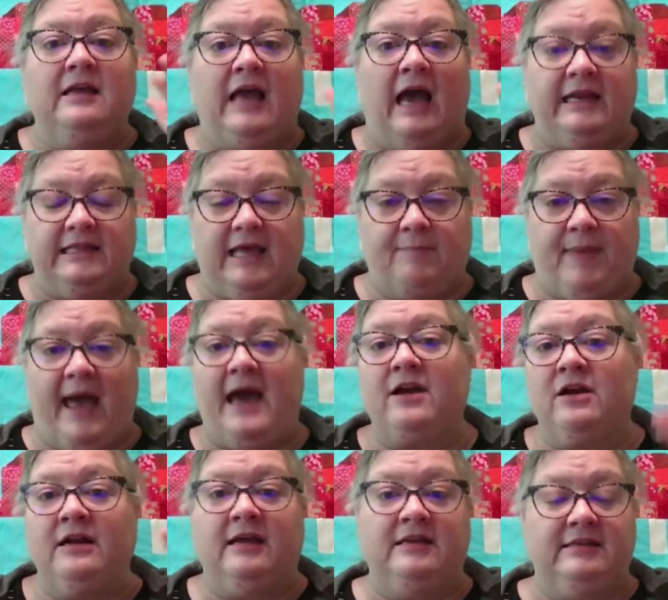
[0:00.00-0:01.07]
I need that
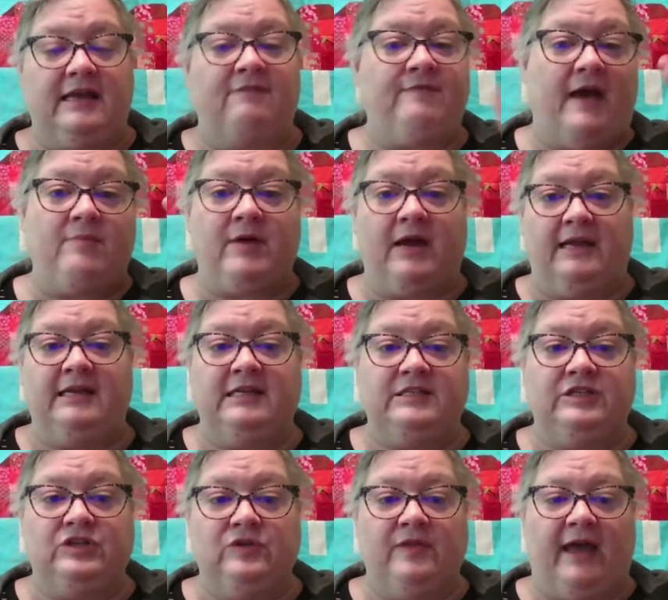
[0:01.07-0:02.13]
pattern. I need that fabric. I need to
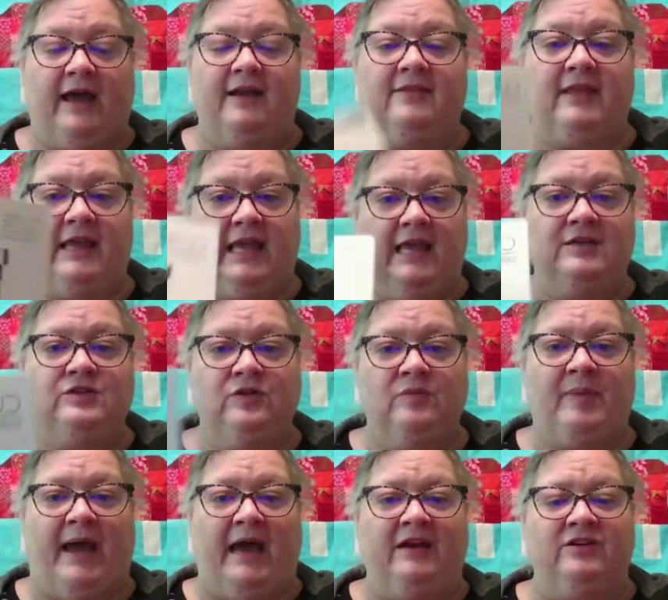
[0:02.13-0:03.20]
do that. And they hand you the
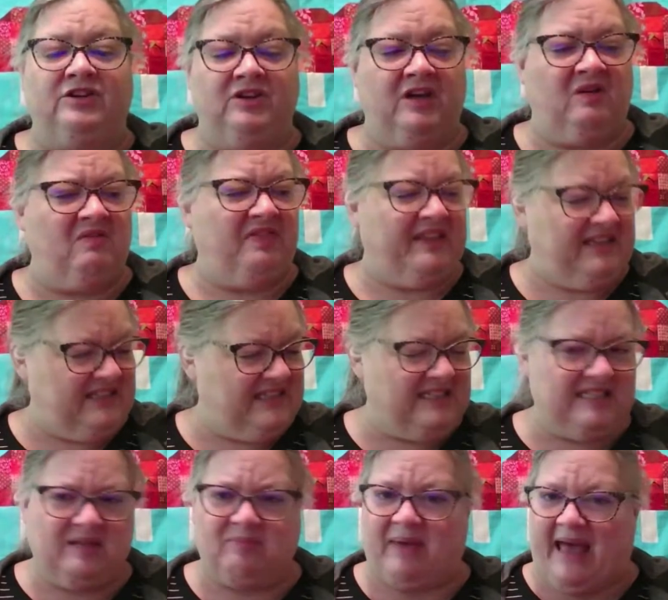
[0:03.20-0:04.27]
pattern and you go, this is
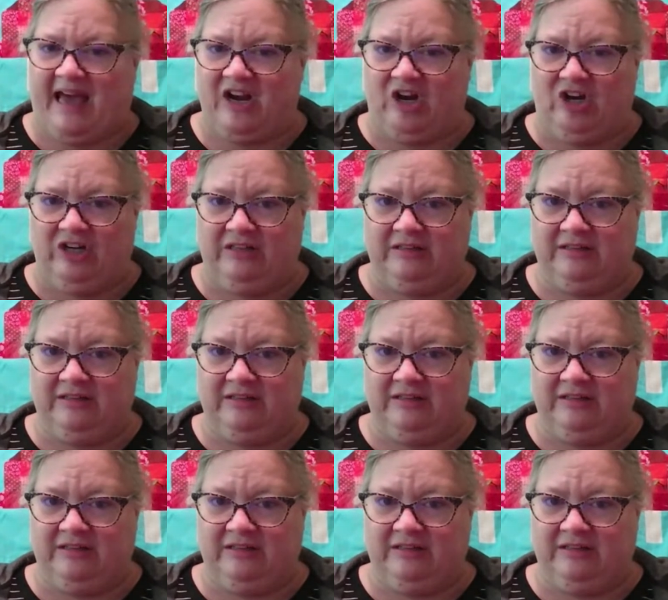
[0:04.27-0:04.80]
the pattern?